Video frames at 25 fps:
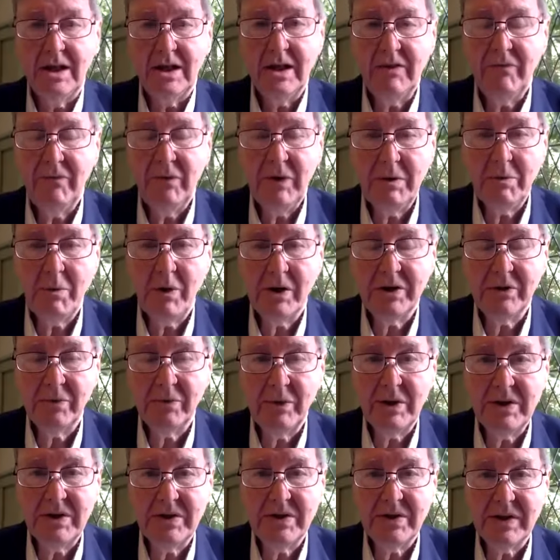If we want to
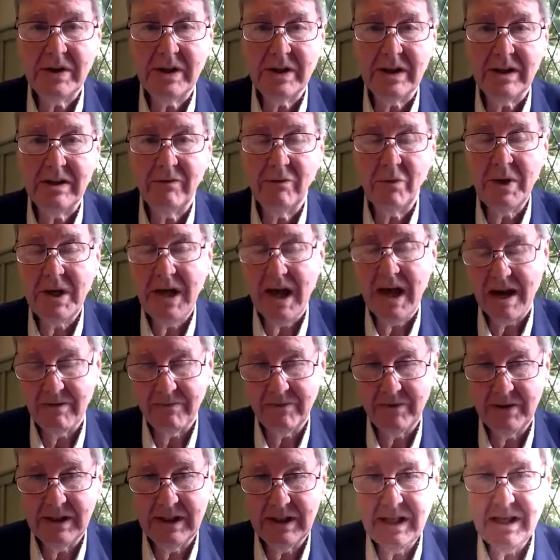receive, we
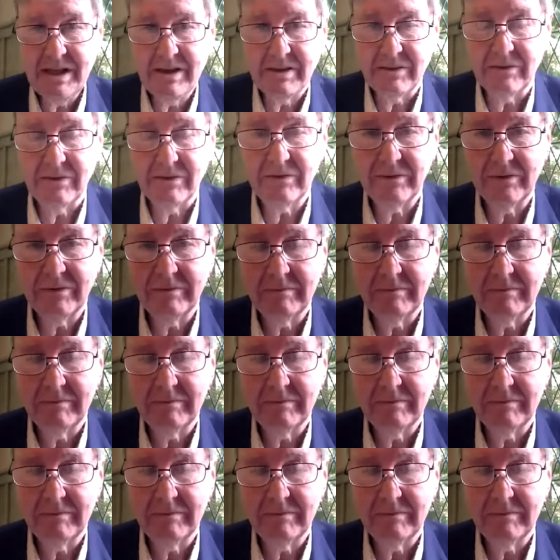have to give.